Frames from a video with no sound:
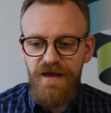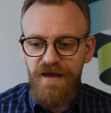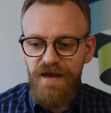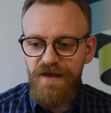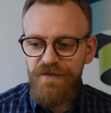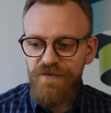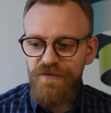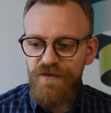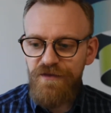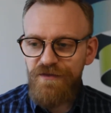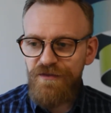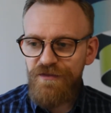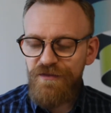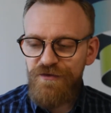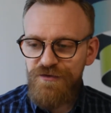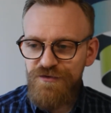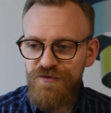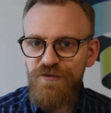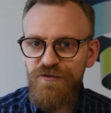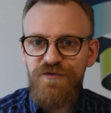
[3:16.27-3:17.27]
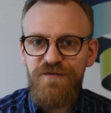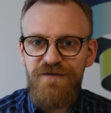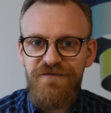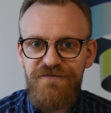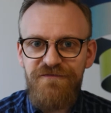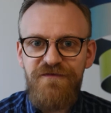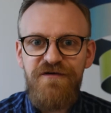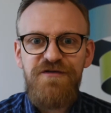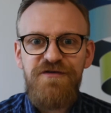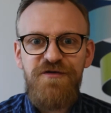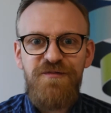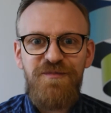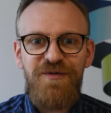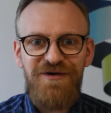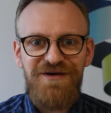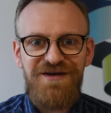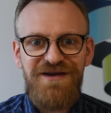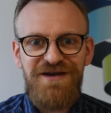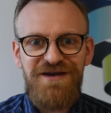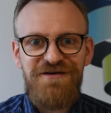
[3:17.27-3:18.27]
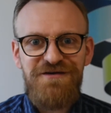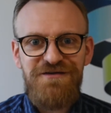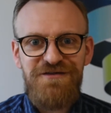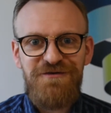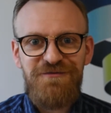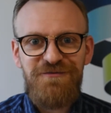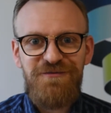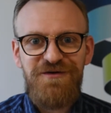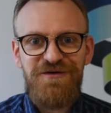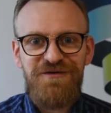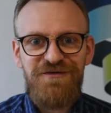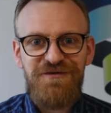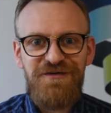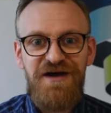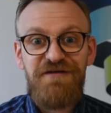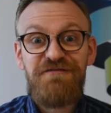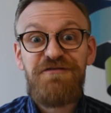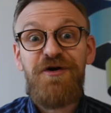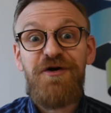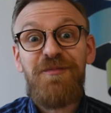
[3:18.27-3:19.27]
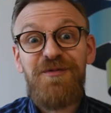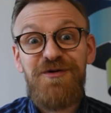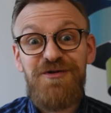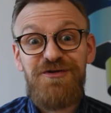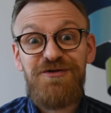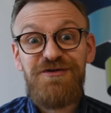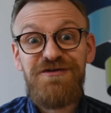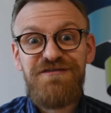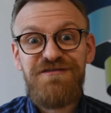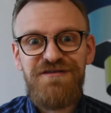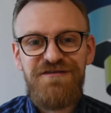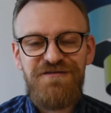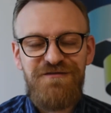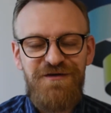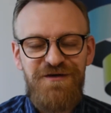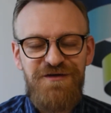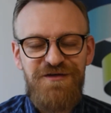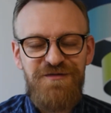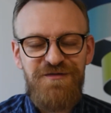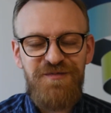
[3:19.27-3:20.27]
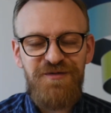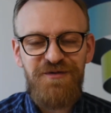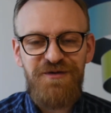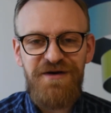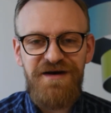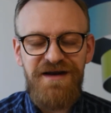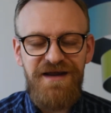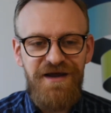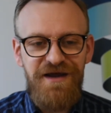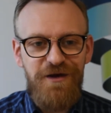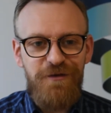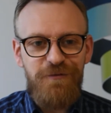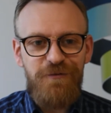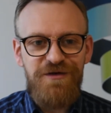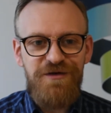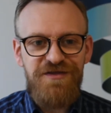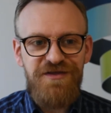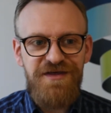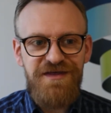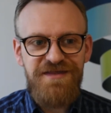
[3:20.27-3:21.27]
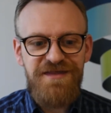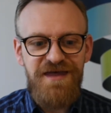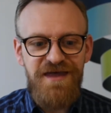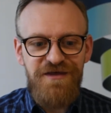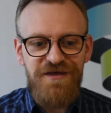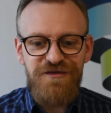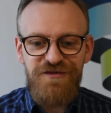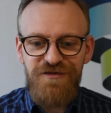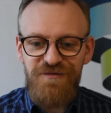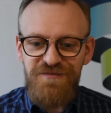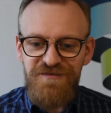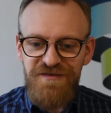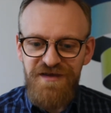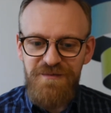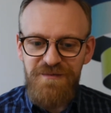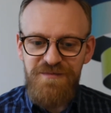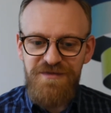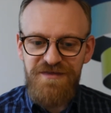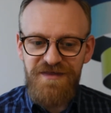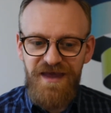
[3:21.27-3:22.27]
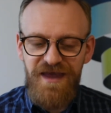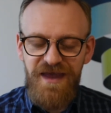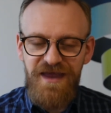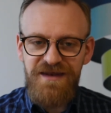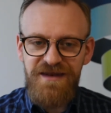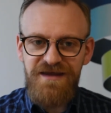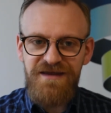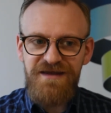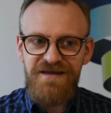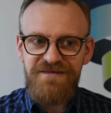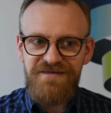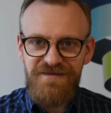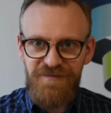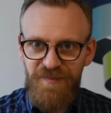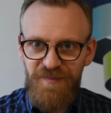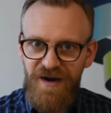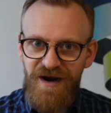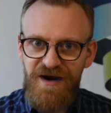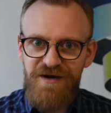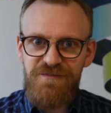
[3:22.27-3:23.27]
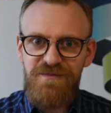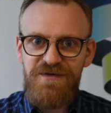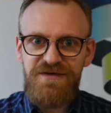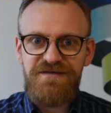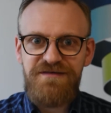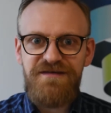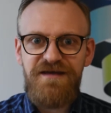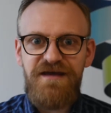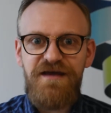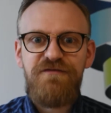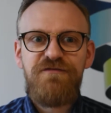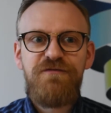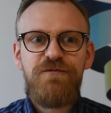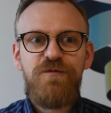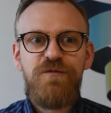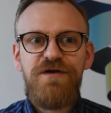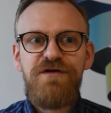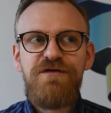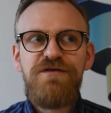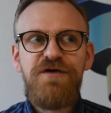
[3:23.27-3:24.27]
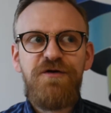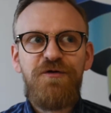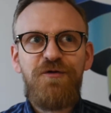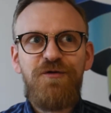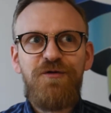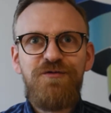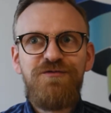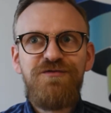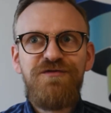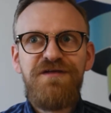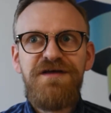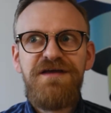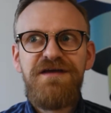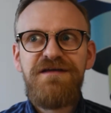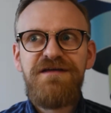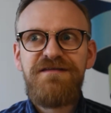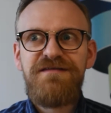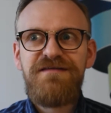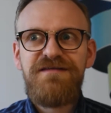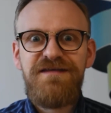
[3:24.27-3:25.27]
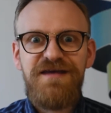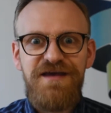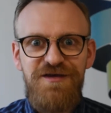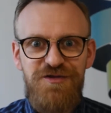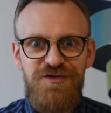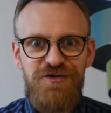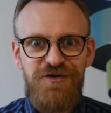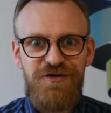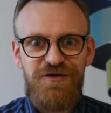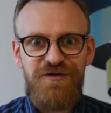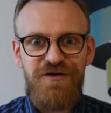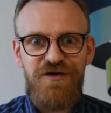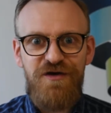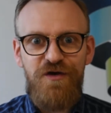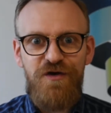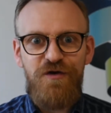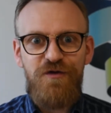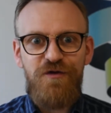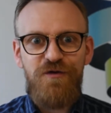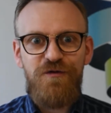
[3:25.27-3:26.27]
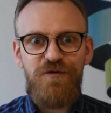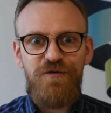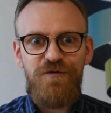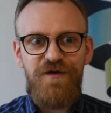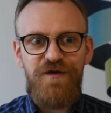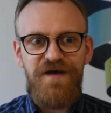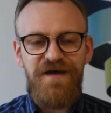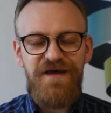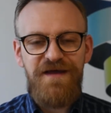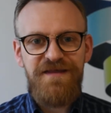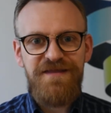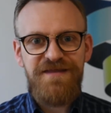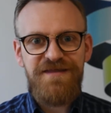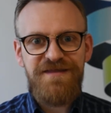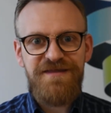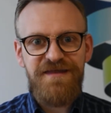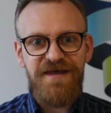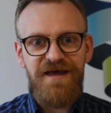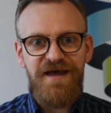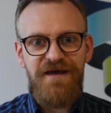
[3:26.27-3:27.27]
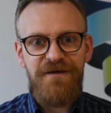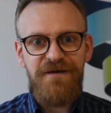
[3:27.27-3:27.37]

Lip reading: And there's also a further point here that we'll have the opportunity to explore, which is sometimes in a department, if we're the only teacher who is